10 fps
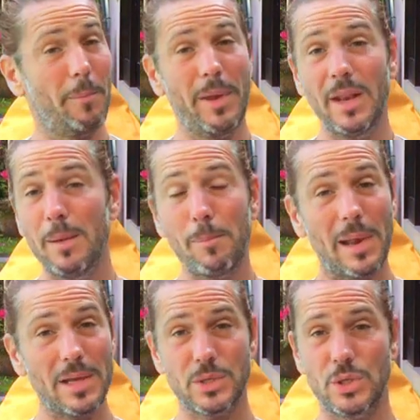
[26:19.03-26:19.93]
many
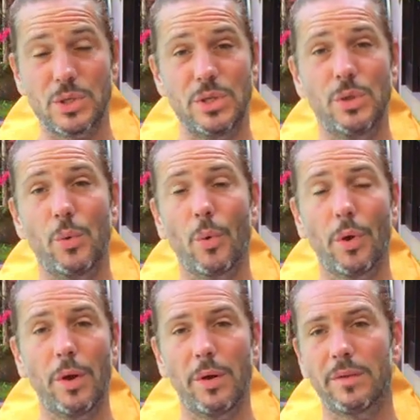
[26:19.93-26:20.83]
places in the
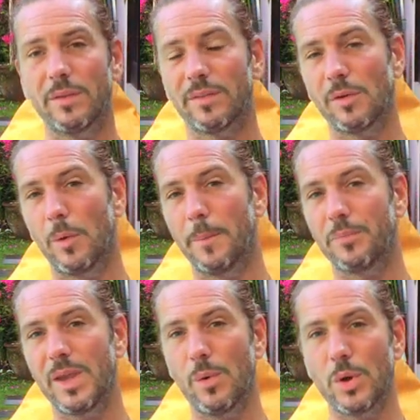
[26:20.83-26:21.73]
world. So
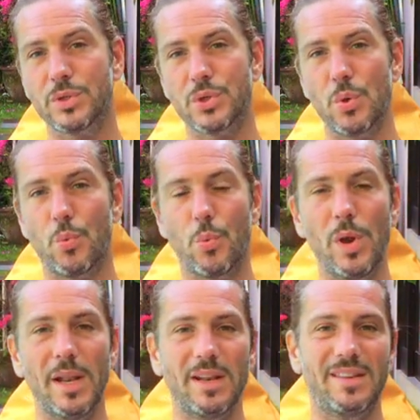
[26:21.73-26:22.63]
it was
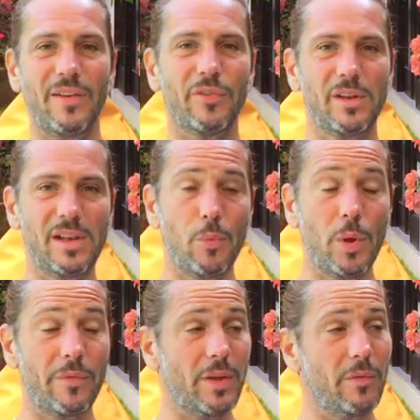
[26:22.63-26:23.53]
really definitely
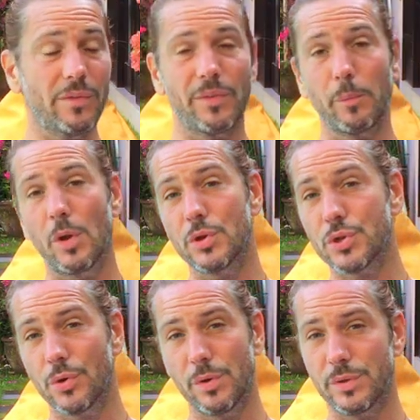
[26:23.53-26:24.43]
with even some
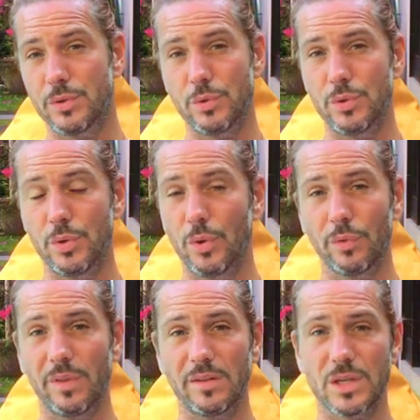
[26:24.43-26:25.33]
culture you
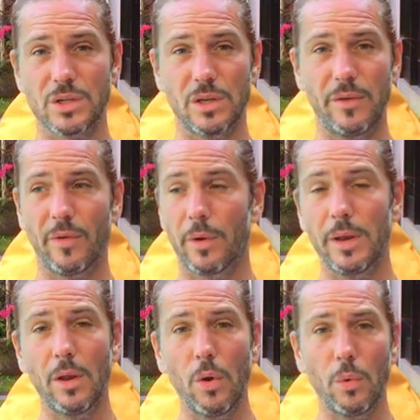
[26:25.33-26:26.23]
don't necessarily
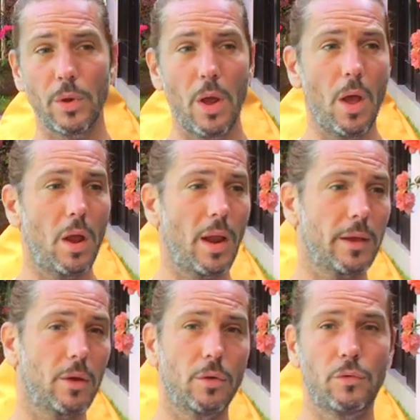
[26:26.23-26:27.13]
very known,
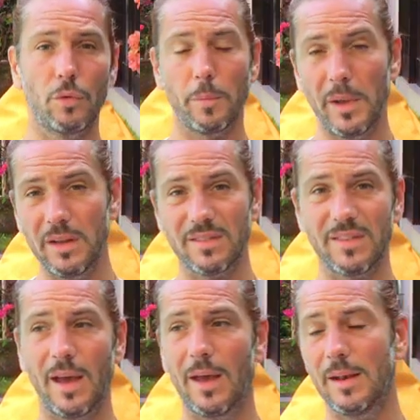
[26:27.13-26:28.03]
like
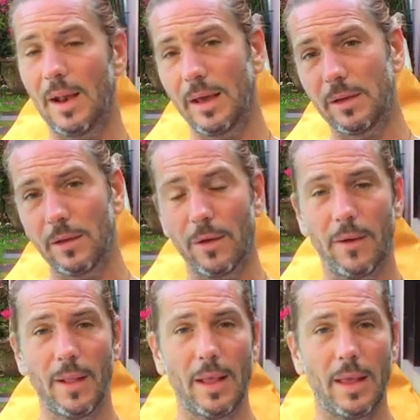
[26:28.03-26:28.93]
Turkmenistan, like
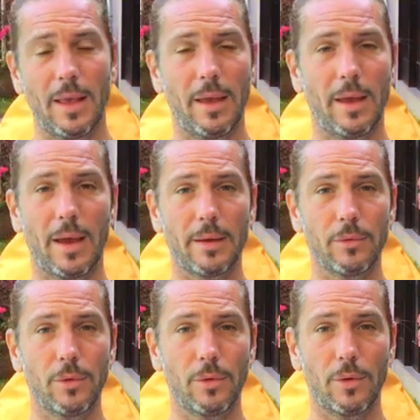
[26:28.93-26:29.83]
I
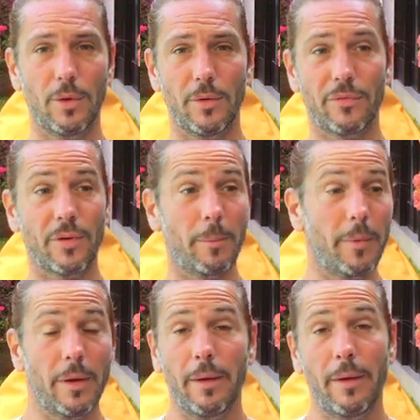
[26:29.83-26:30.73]
don't know, from